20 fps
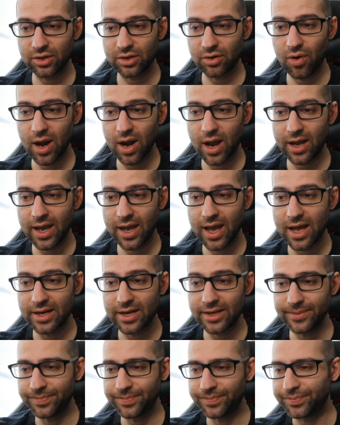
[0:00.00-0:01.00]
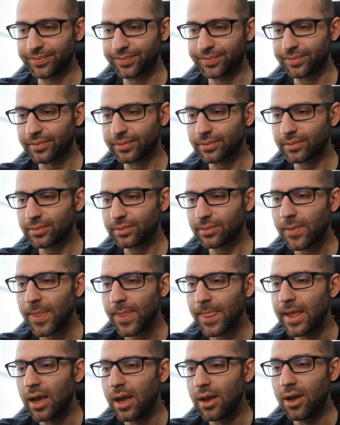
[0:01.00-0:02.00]
crack at it.
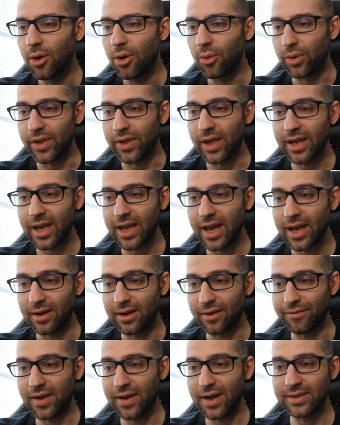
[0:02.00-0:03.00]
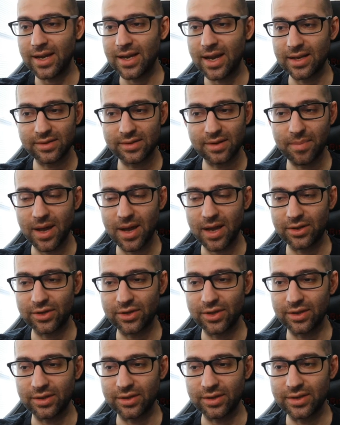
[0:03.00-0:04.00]
We then get fantastic
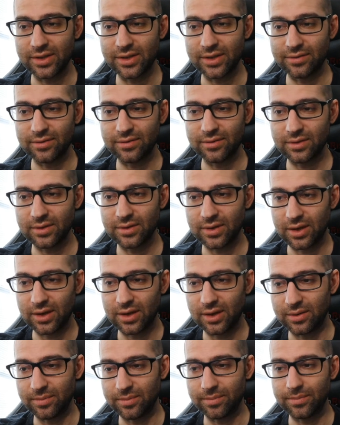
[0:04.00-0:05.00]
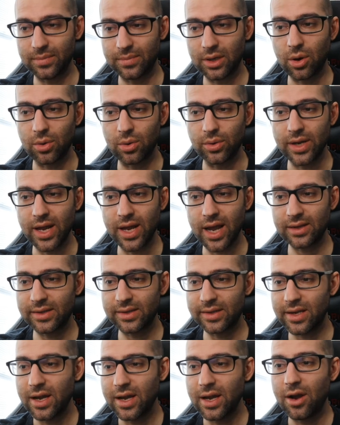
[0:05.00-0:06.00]
match to go
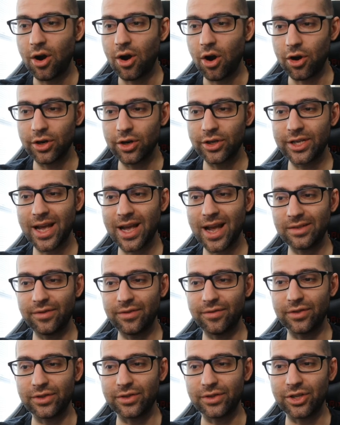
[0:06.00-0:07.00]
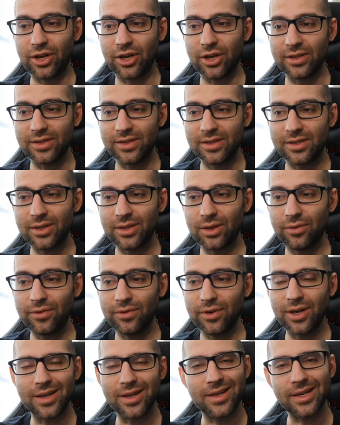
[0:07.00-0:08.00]
next. Orange Cassidy versus John
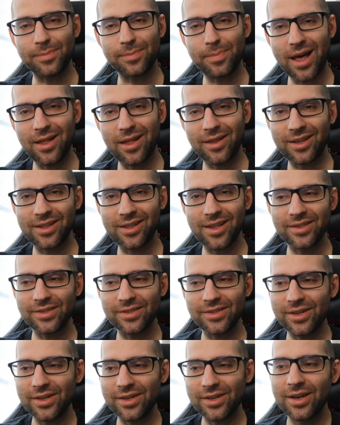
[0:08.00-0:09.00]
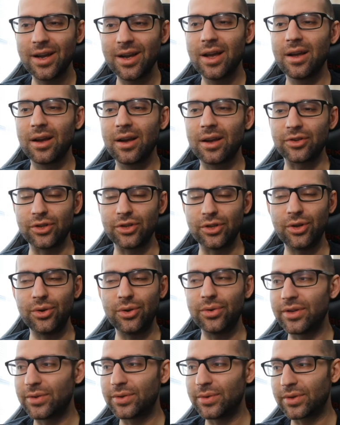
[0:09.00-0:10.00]
Silver, a nice palate cleanser, because you
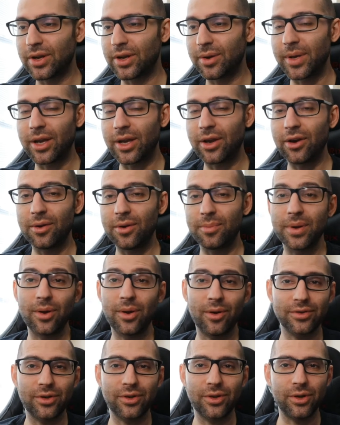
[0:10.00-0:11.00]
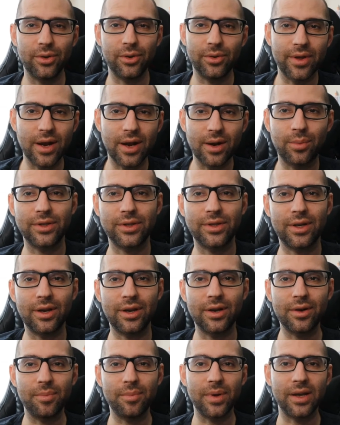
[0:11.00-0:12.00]
knew this was going to be good, but also you knew that it wasn't
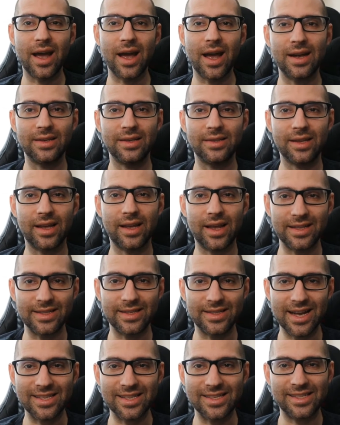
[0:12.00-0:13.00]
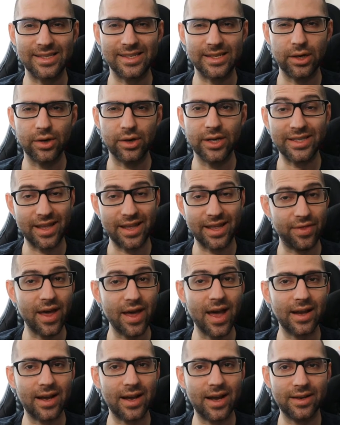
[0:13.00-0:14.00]
going to be as like intense, serious in
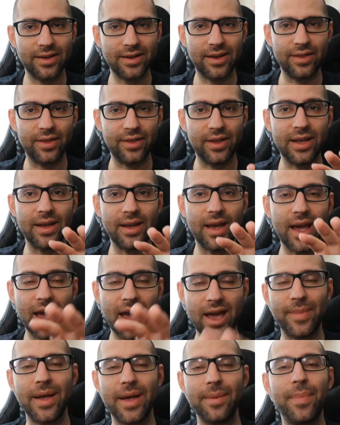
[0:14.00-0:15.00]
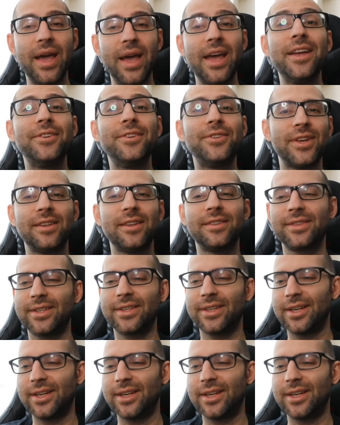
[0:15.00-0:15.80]
that kind of in the Hangman Page sense.